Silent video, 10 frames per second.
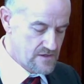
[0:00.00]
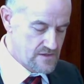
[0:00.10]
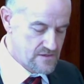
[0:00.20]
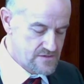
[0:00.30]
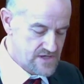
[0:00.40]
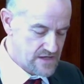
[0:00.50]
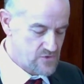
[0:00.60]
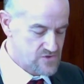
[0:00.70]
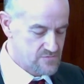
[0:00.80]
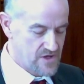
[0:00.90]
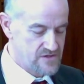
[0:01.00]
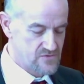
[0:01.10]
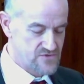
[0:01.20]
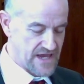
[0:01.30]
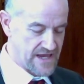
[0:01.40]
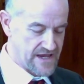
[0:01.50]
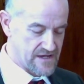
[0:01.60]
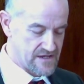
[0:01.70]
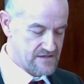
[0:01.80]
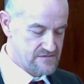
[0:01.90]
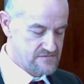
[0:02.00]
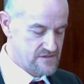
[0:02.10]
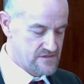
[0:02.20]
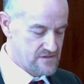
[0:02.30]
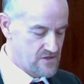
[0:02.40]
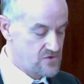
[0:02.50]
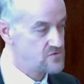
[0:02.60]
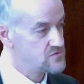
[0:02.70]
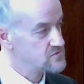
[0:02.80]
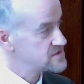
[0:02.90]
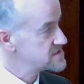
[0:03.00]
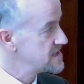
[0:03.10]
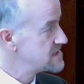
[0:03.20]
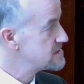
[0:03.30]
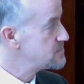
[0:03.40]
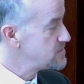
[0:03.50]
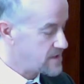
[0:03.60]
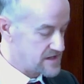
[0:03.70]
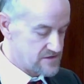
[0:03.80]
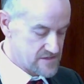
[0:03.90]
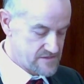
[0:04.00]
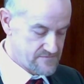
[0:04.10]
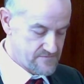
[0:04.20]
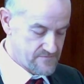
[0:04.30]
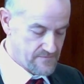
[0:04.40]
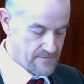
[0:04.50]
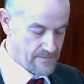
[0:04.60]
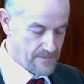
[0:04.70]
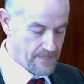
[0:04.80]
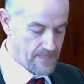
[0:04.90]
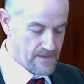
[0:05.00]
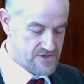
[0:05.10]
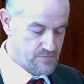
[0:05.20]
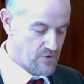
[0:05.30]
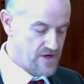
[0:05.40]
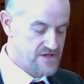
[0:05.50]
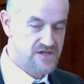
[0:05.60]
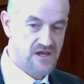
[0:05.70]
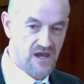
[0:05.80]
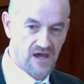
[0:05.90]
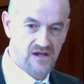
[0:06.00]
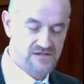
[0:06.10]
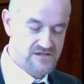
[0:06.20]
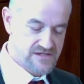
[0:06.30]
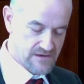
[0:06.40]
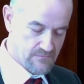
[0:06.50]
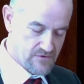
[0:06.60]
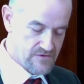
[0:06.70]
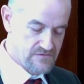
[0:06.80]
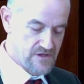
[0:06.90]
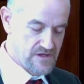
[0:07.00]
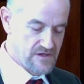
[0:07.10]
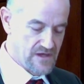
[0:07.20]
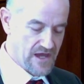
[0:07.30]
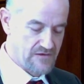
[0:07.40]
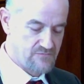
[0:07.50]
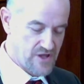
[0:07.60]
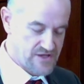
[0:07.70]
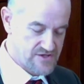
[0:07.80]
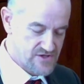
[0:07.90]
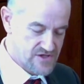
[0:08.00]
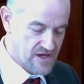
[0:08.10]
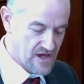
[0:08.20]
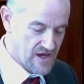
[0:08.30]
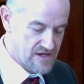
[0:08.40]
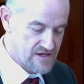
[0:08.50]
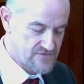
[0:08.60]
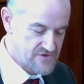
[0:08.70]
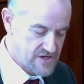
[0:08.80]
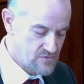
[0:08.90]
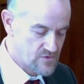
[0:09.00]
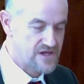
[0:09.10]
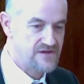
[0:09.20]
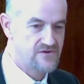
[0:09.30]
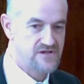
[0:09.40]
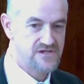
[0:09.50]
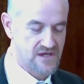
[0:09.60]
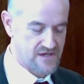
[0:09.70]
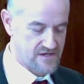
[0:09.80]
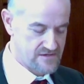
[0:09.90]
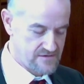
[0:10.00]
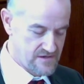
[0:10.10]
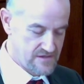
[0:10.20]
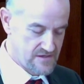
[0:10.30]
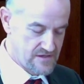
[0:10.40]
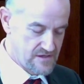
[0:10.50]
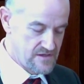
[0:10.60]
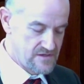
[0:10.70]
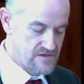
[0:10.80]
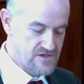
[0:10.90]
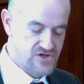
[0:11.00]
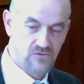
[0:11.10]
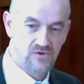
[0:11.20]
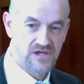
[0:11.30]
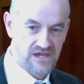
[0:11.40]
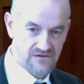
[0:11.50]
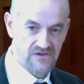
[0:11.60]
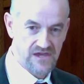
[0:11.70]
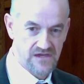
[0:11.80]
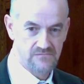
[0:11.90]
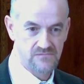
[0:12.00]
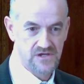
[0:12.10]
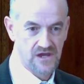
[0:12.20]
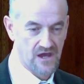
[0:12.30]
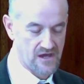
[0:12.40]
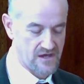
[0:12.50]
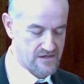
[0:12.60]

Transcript: Samuel's mother was Hannah, who was said to be barren. She prays to God in the temple and pledges to God that if she were given a son, that she would give him to God